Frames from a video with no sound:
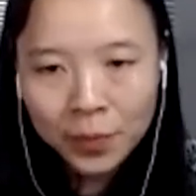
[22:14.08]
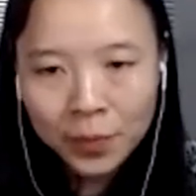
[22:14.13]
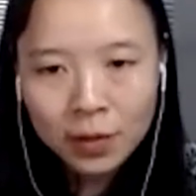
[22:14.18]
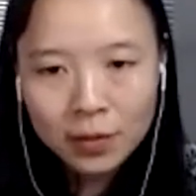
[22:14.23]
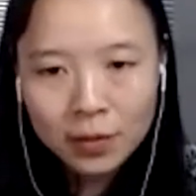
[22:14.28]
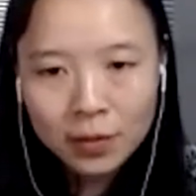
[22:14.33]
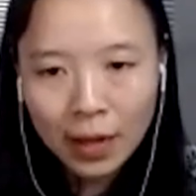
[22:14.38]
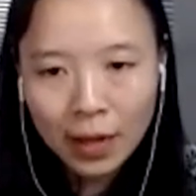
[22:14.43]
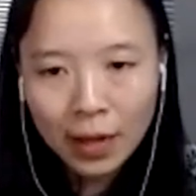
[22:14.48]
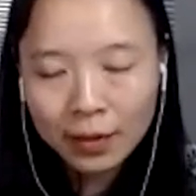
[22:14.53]

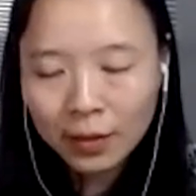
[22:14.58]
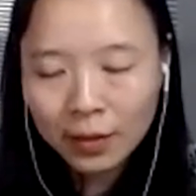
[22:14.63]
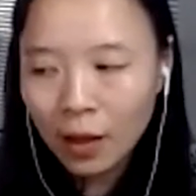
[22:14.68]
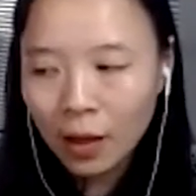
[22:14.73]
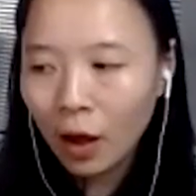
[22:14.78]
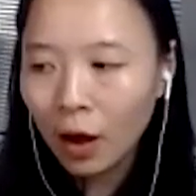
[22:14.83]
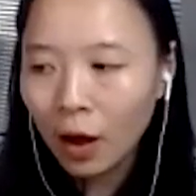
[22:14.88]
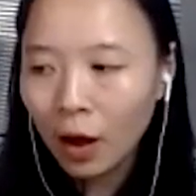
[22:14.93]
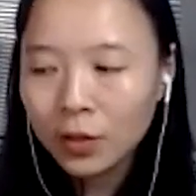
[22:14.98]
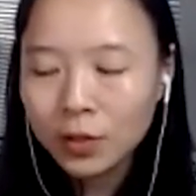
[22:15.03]
then
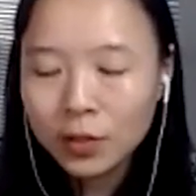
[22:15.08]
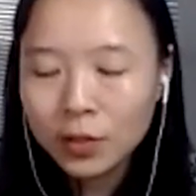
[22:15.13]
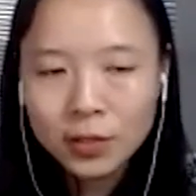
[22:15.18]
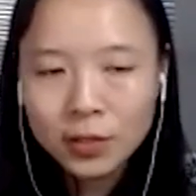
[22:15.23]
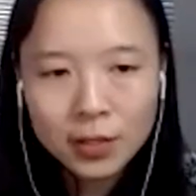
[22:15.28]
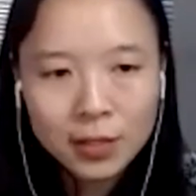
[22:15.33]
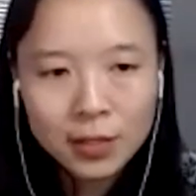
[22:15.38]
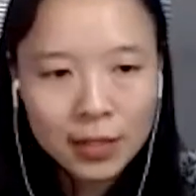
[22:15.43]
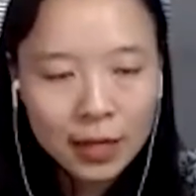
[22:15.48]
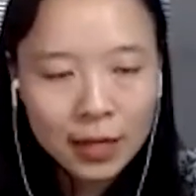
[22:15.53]
under the
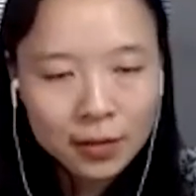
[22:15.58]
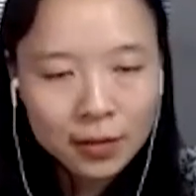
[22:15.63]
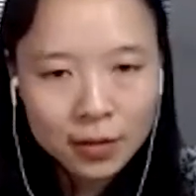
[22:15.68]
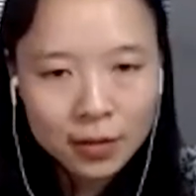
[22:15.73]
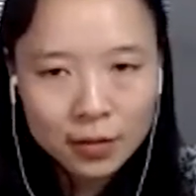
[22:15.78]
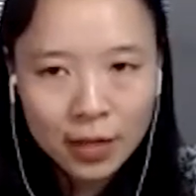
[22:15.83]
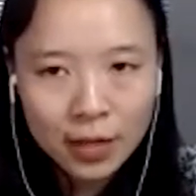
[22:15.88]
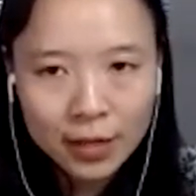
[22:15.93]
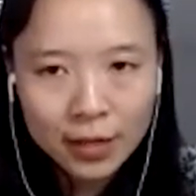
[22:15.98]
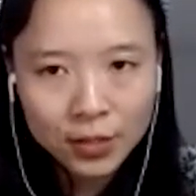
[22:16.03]
standard
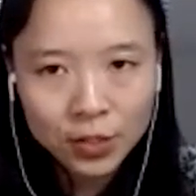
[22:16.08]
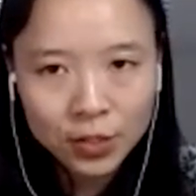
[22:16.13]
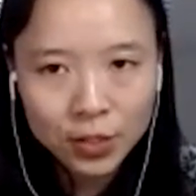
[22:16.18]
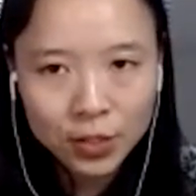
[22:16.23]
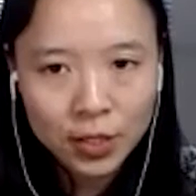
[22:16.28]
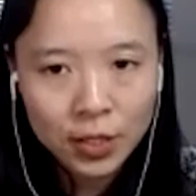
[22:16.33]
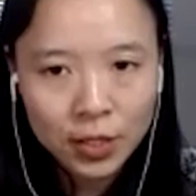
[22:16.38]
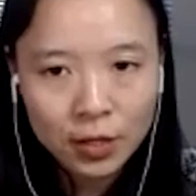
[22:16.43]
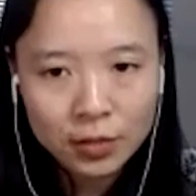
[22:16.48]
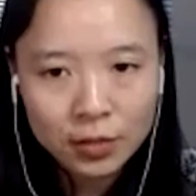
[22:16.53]

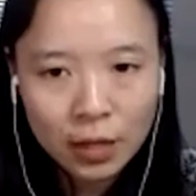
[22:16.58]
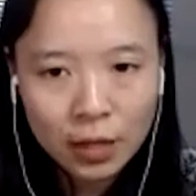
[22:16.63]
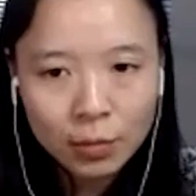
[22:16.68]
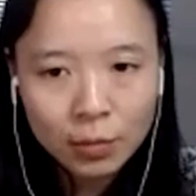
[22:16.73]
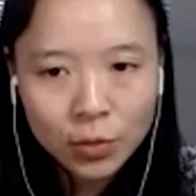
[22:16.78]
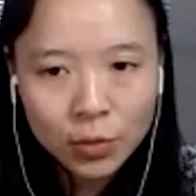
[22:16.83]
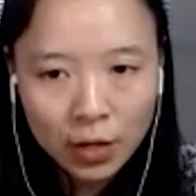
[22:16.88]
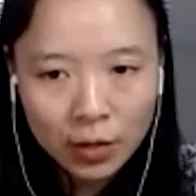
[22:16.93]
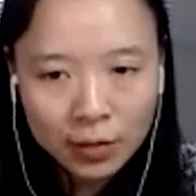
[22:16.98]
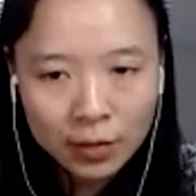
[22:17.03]
SGD
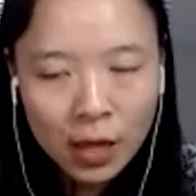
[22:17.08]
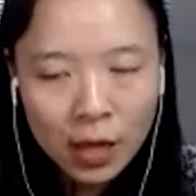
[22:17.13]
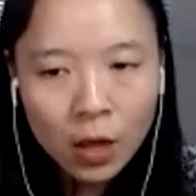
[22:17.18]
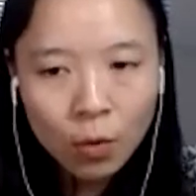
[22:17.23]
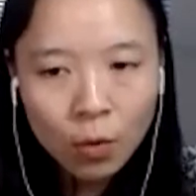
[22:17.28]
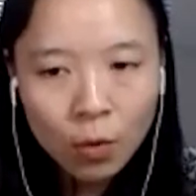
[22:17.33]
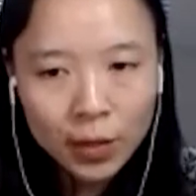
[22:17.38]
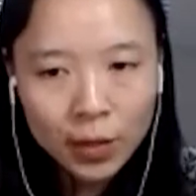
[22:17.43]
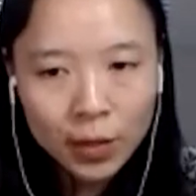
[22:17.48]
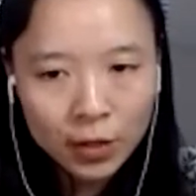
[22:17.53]
assumption,
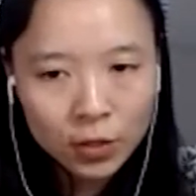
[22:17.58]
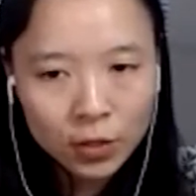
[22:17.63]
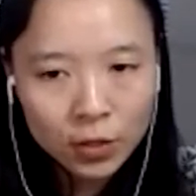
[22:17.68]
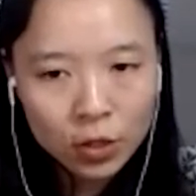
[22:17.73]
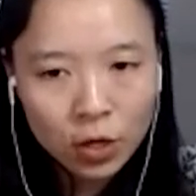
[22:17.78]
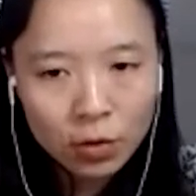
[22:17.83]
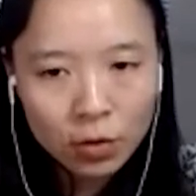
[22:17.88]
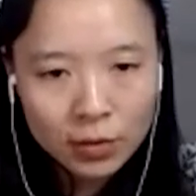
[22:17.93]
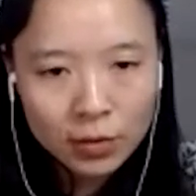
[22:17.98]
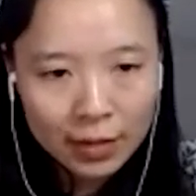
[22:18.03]
we can
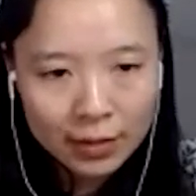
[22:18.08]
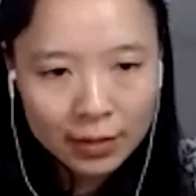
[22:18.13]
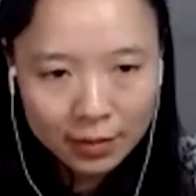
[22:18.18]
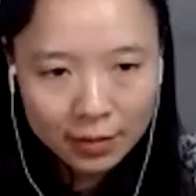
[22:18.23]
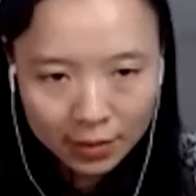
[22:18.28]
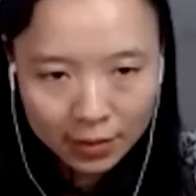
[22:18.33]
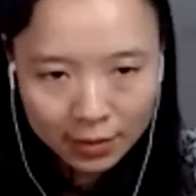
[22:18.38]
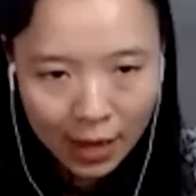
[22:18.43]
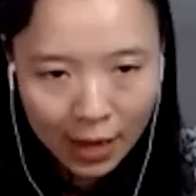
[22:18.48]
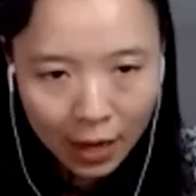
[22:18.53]
show that
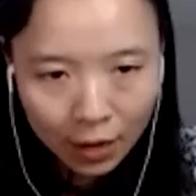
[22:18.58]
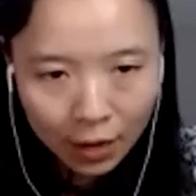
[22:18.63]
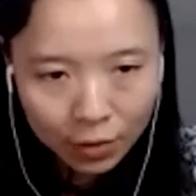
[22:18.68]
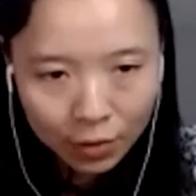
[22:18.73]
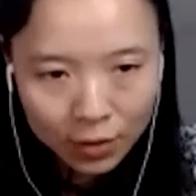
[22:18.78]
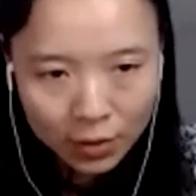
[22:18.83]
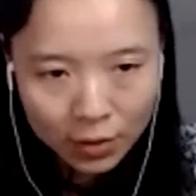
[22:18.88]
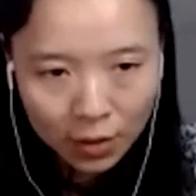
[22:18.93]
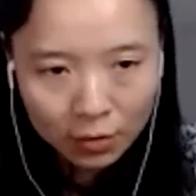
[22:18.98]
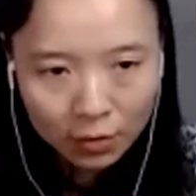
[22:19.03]
this
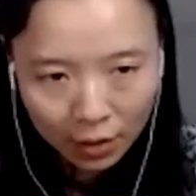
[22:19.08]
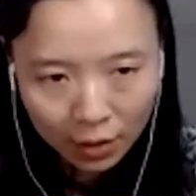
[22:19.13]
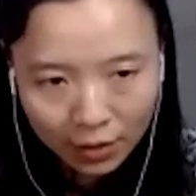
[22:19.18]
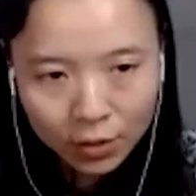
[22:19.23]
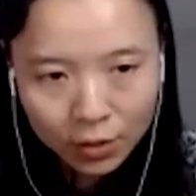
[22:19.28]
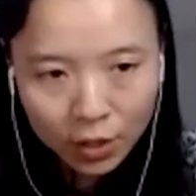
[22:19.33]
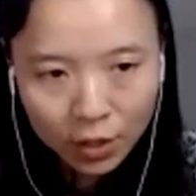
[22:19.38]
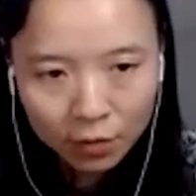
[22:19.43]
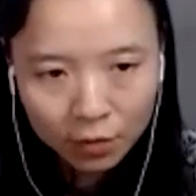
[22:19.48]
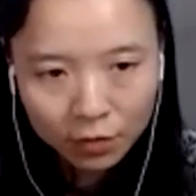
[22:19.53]
algorithm does
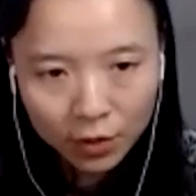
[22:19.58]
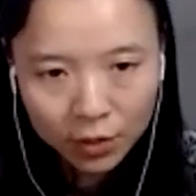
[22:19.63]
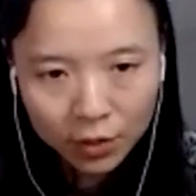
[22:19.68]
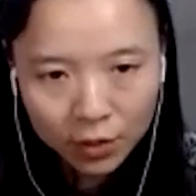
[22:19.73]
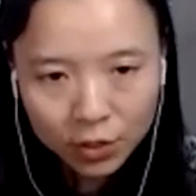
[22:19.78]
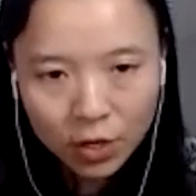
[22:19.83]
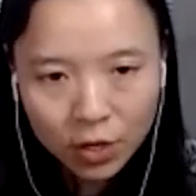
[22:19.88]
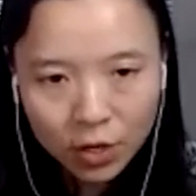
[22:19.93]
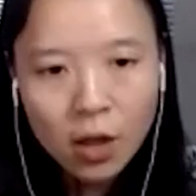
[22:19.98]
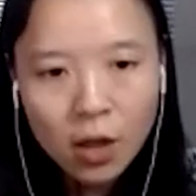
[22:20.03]

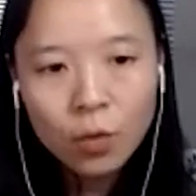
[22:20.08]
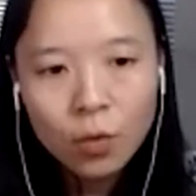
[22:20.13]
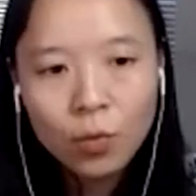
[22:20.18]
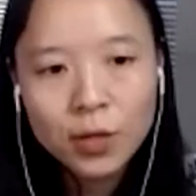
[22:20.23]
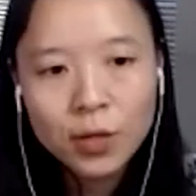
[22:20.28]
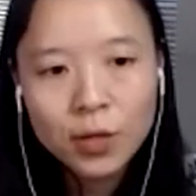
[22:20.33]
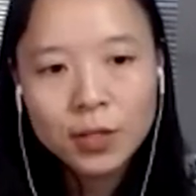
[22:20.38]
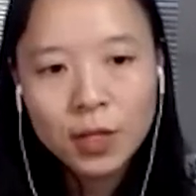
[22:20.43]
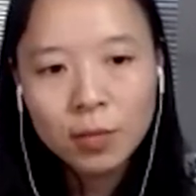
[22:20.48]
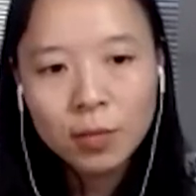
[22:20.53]
converge
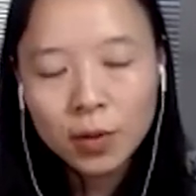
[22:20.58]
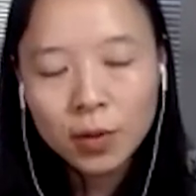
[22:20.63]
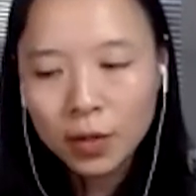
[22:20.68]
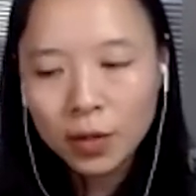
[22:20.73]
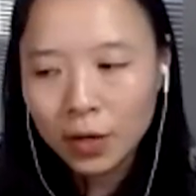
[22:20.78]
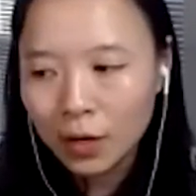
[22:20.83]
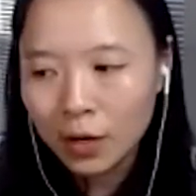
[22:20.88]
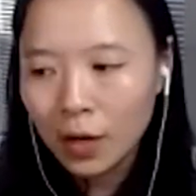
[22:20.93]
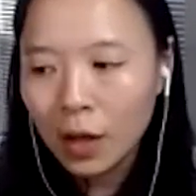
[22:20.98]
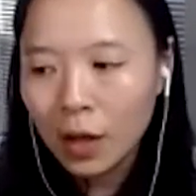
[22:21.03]
with
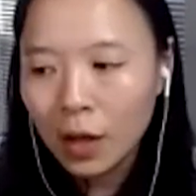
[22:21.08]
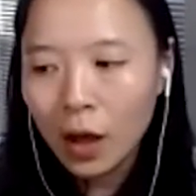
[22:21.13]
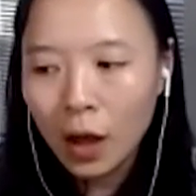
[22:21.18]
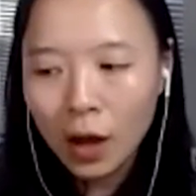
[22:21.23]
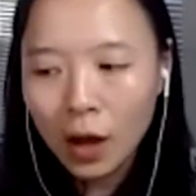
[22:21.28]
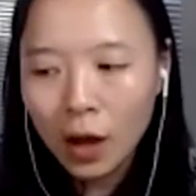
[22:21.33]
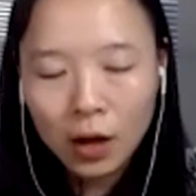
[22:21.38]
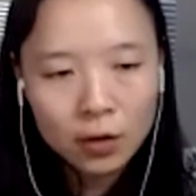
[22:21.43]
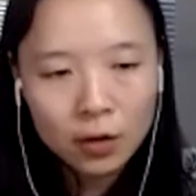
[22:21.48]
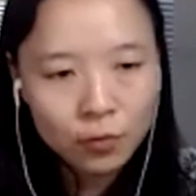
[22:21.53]
similar
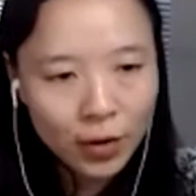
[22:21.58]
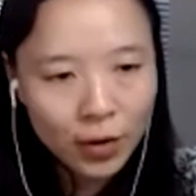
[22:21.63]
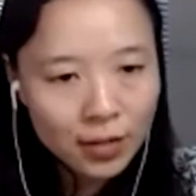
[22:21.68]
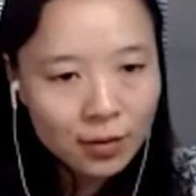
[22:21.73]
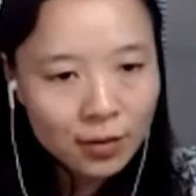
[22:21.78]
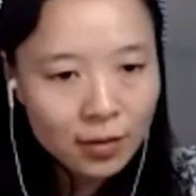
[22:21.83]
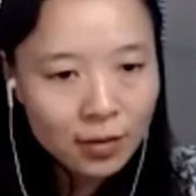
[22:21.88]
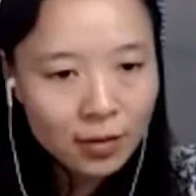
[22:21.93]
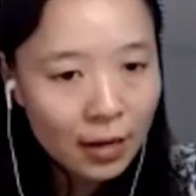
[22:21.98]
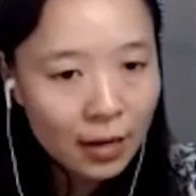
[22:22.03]
uh,
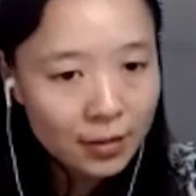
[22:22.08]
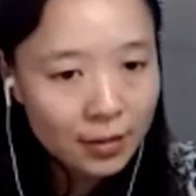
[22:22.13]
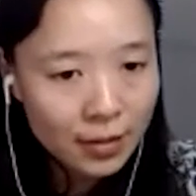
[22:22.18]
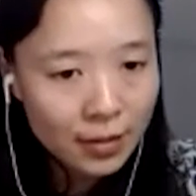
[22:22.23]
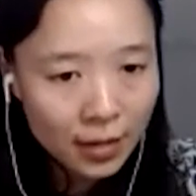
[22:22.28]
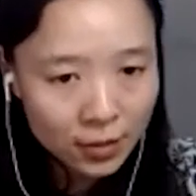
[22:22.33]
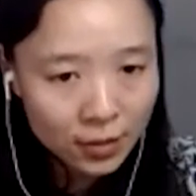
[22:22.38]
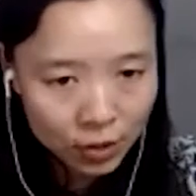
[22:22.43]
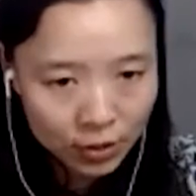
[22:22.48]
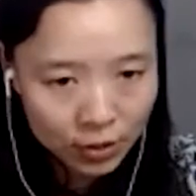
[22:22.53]
rates as
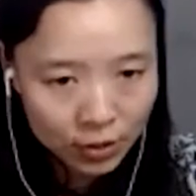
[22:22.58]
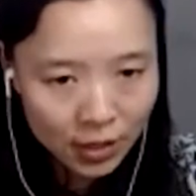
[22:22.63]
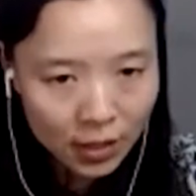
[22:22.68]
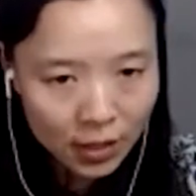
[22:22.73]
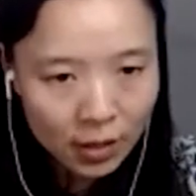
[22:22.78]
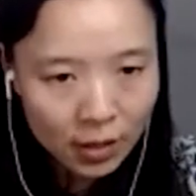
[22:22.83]
SGD,